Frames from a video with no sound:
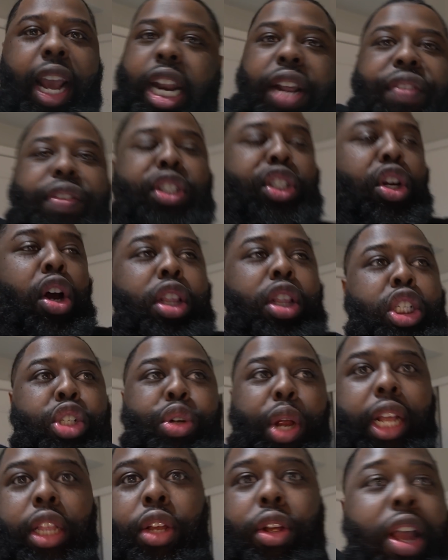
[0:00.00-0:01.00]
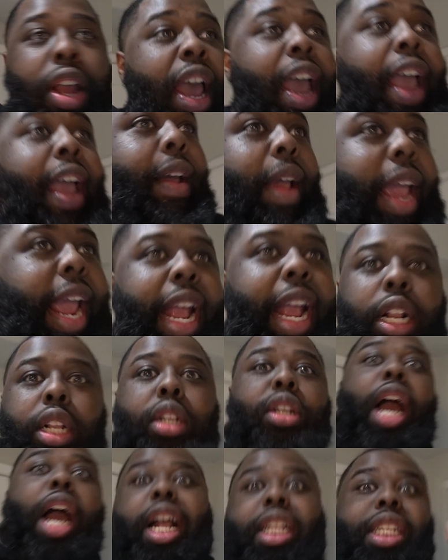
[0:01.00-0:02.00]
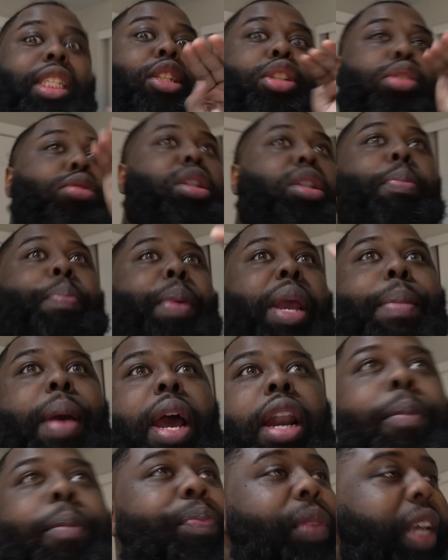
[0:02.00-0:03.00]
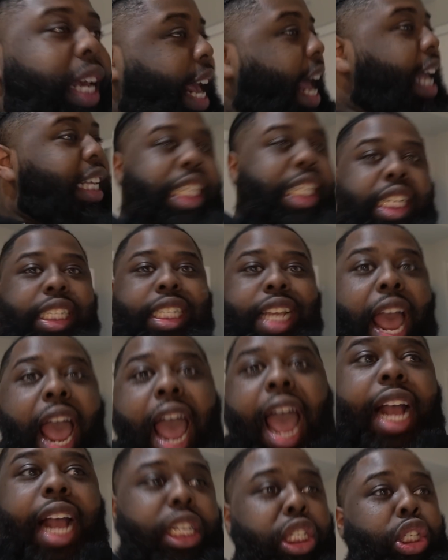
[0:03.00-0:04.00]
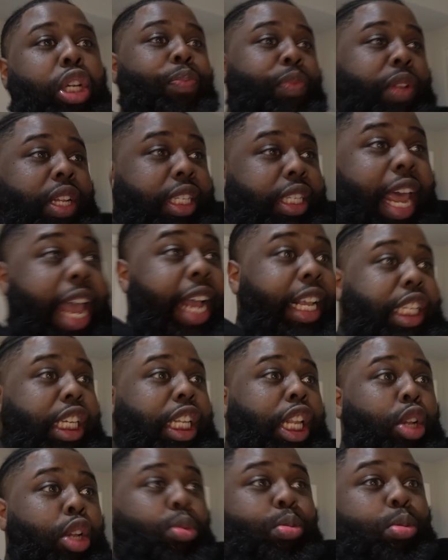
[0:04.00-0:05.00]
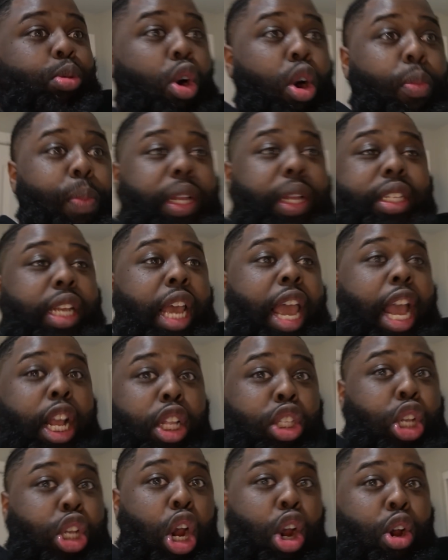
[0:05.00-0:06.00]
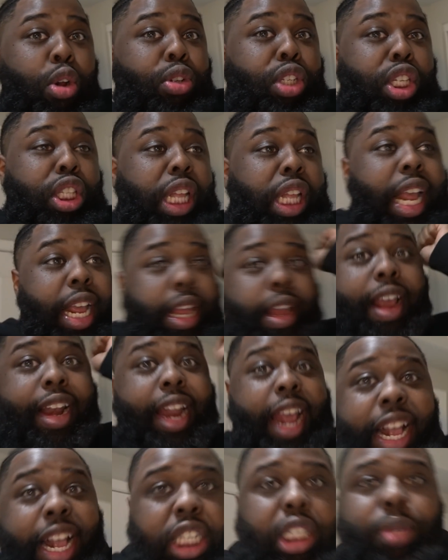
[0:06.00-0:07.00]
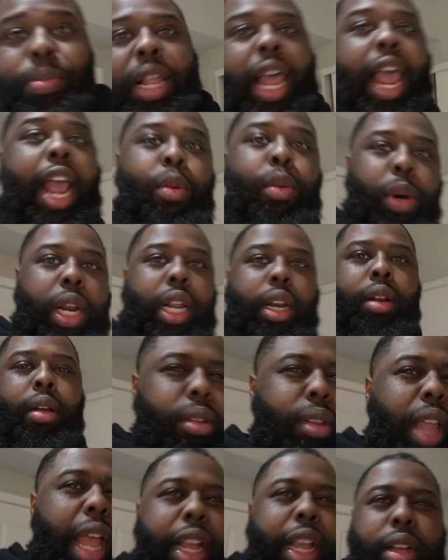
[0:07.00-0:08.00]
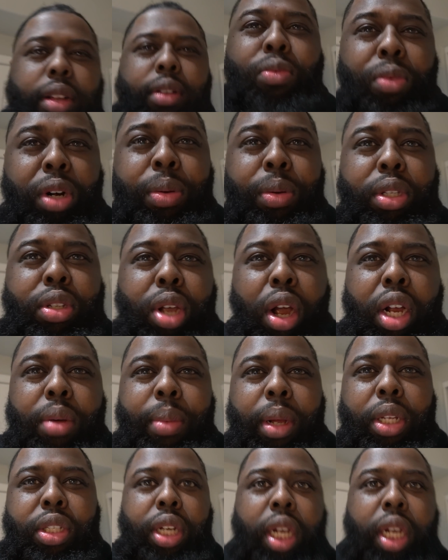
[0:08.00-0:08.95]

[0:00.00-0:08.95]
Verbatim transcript: And if you saw the trailer and Godzilla shoots a beam at him, he has like this axe, takes it, absorbs it, turns the thing and hits him in the head with it. Like, what are we talking about,